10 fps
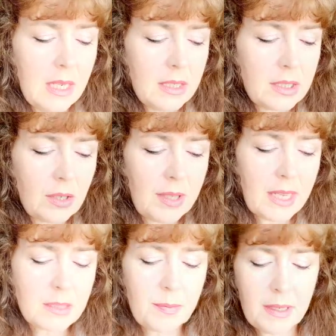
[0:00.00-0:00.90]
So
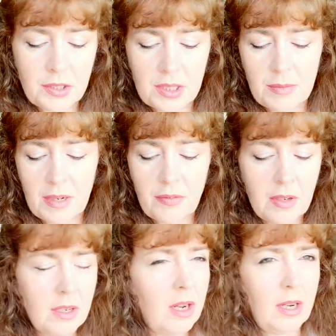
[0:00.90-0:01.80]
that's my dream. I have a
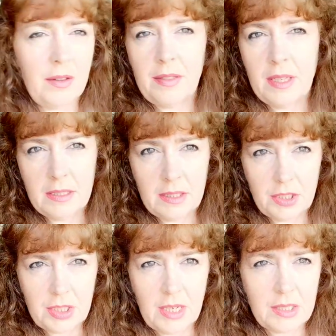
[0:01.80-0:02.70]
lot of things to
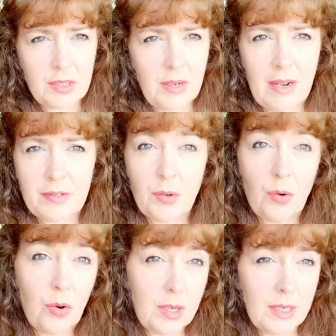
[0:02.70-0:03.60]
share, so I have to
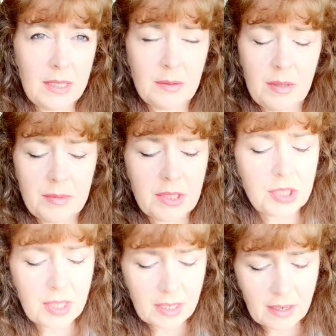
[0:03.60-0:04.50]
organize what I'm to
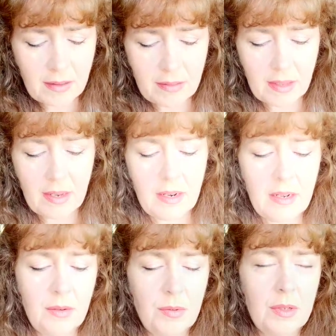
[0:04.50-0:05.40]
share, and then
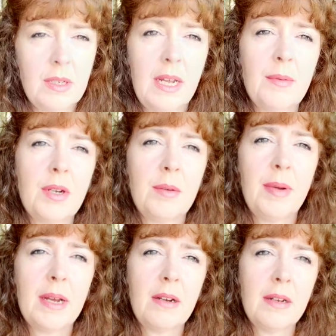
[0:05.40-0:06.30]
I will come
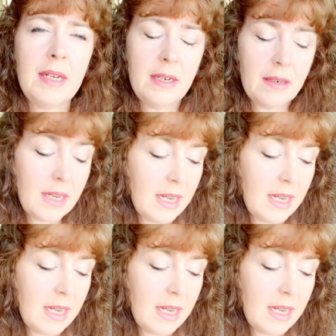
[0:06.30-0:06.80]
back on here.